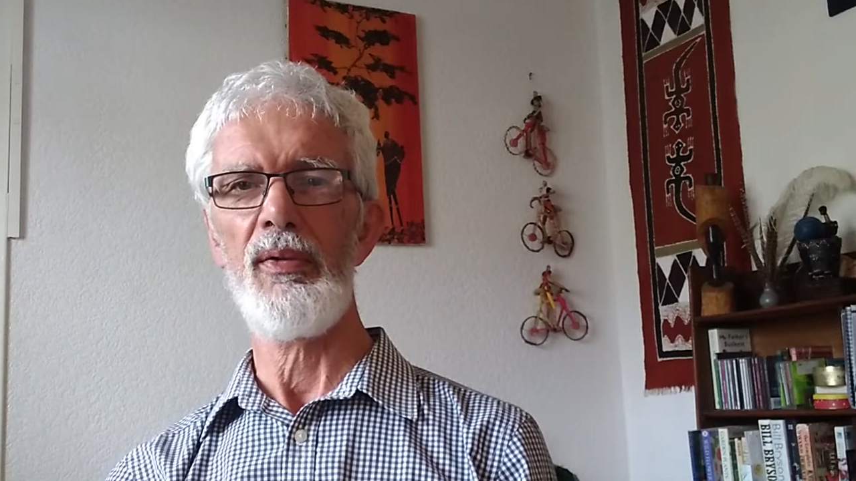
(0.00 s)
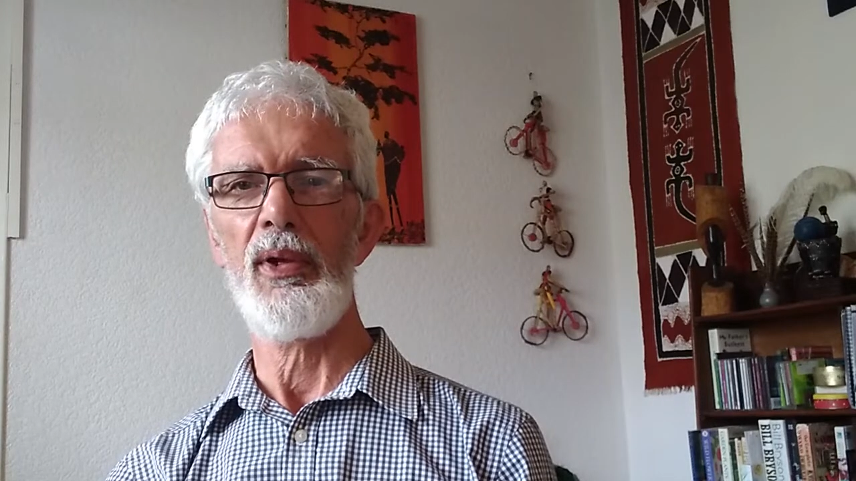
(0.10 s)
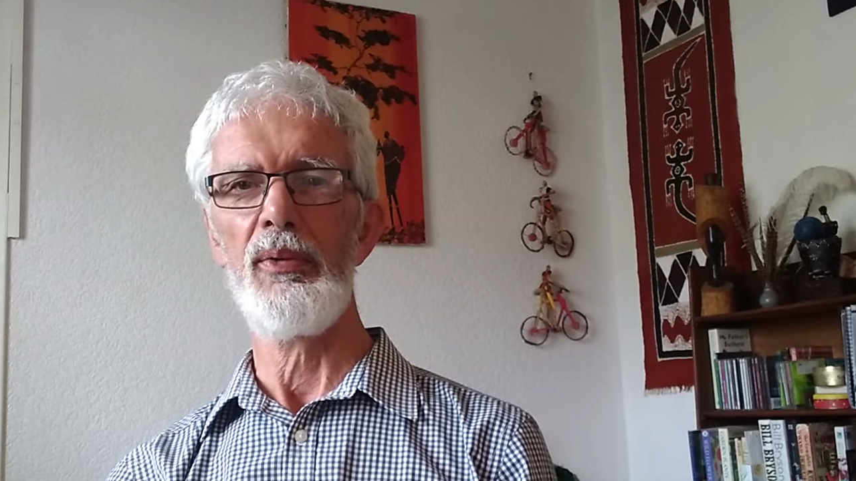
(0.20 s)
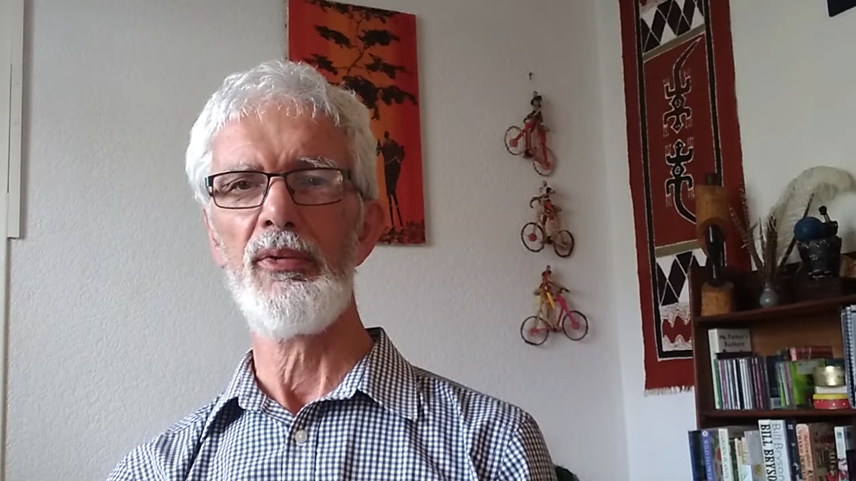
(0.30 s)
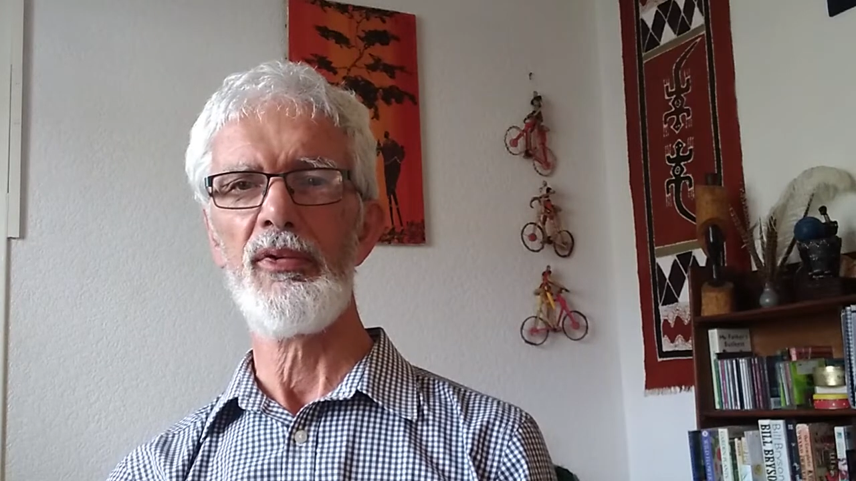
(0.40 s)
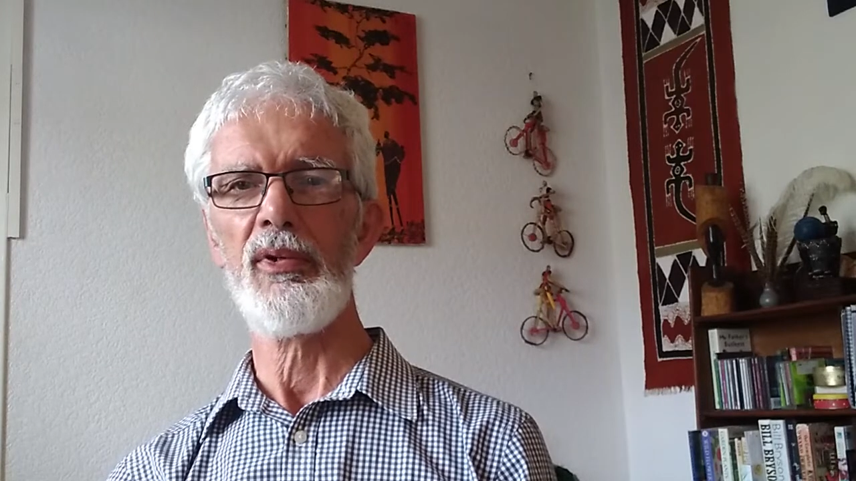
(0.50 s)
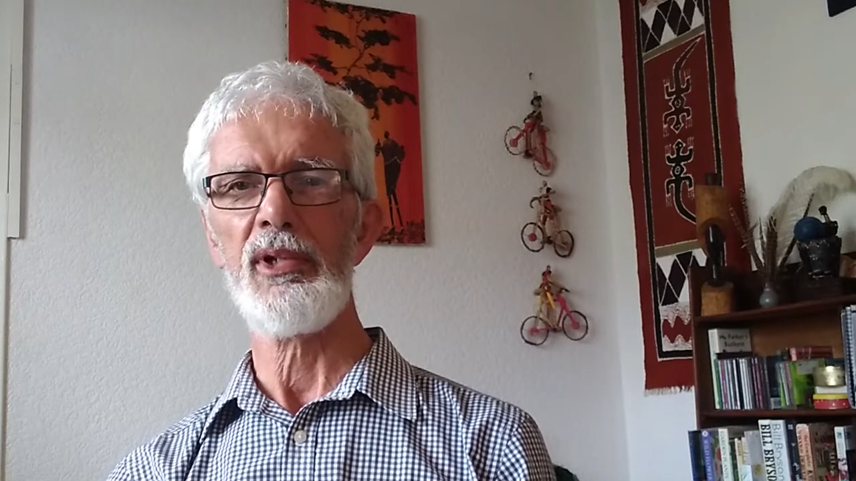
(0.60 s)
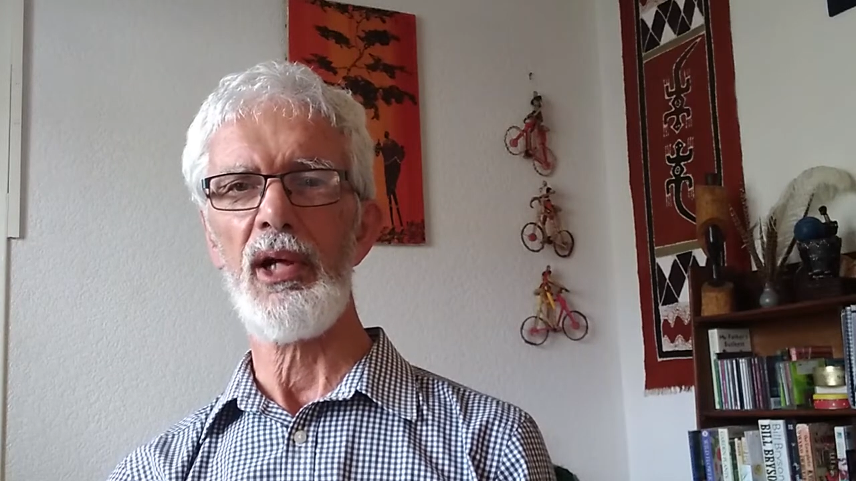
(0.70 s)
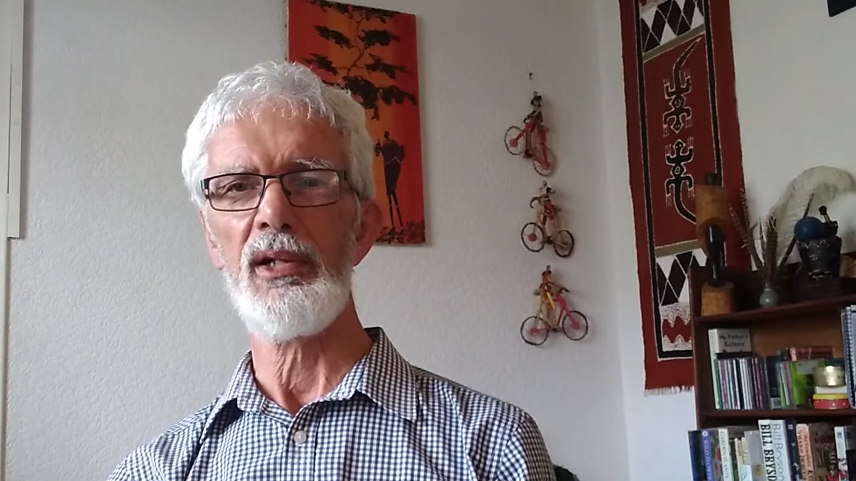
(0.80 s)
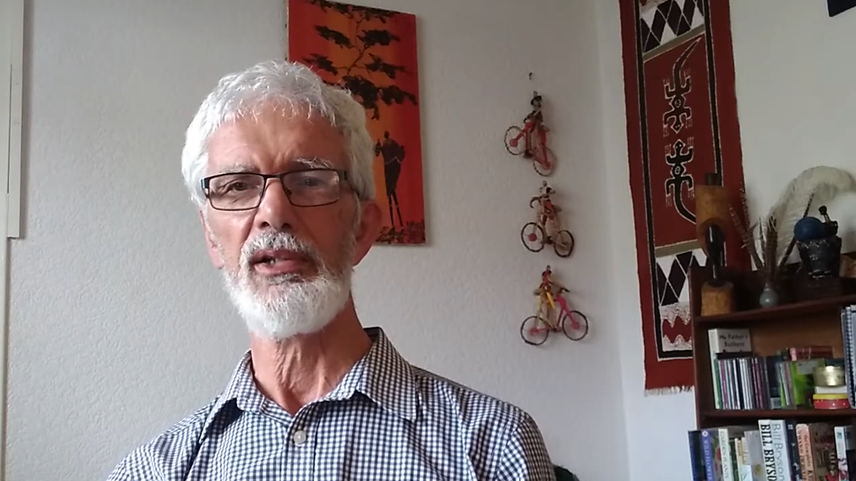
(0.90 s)
those
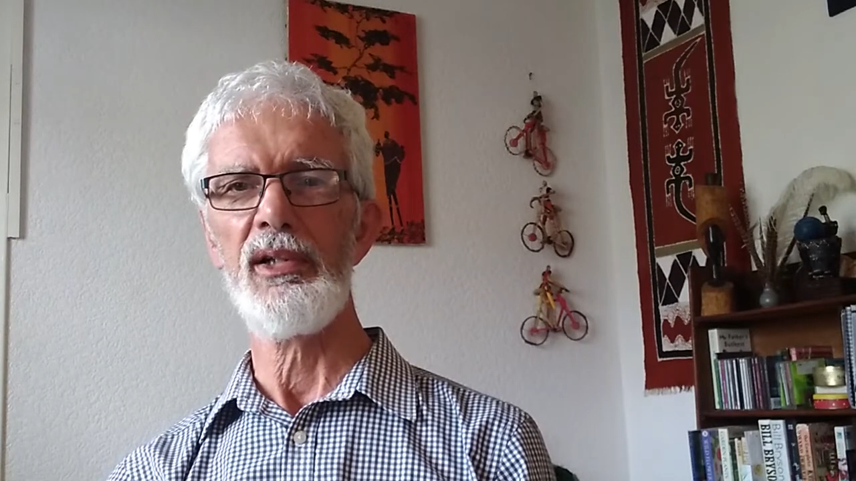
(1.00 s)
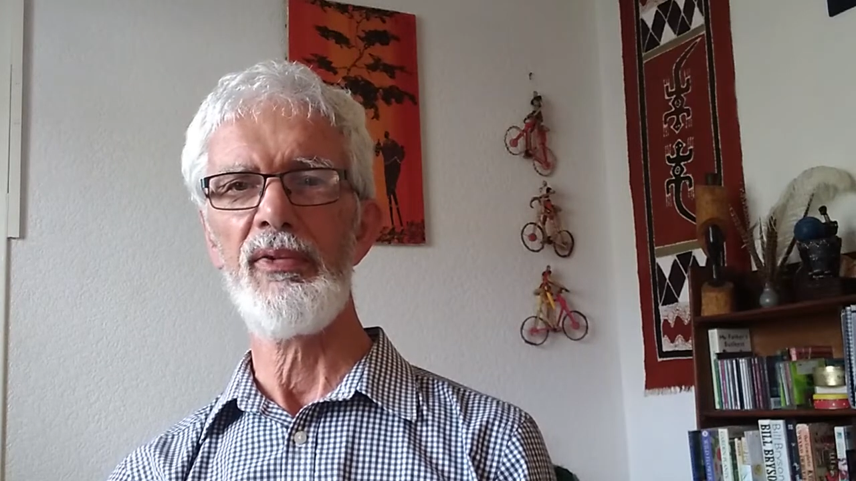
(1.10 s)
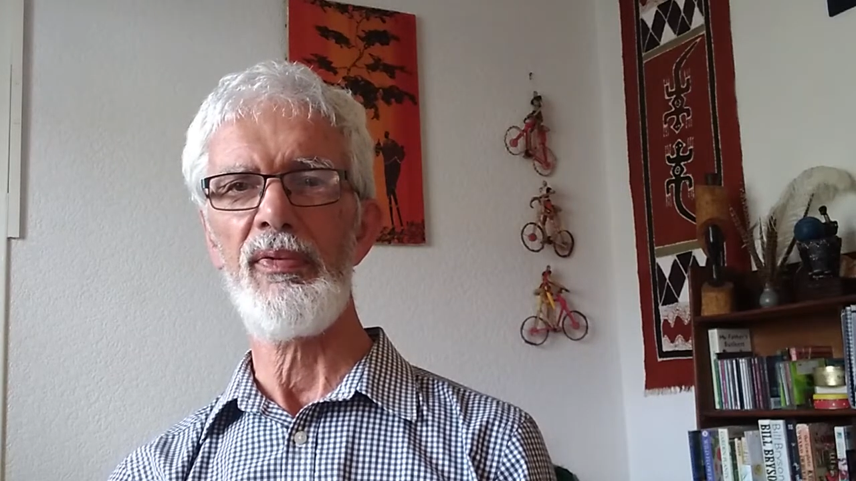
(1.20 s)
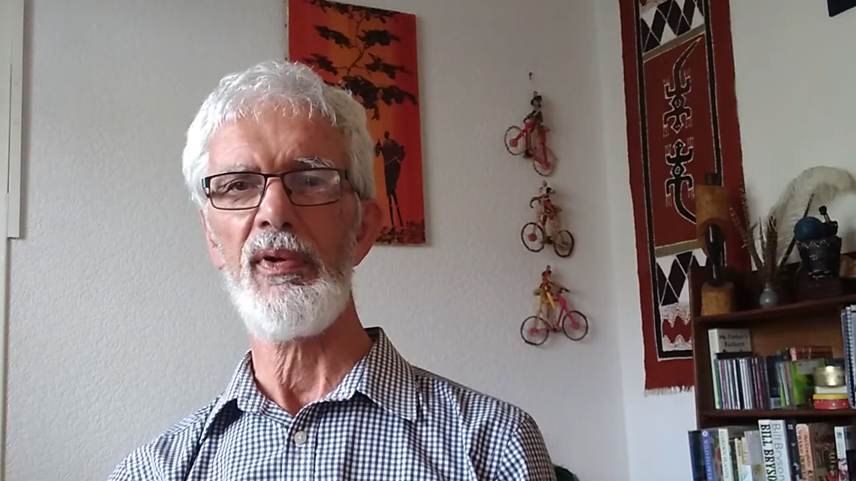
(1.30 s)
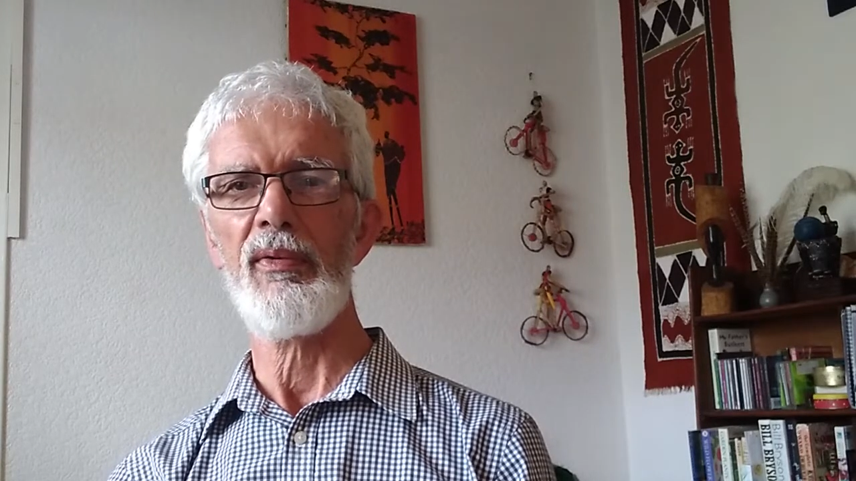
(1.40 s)
challenges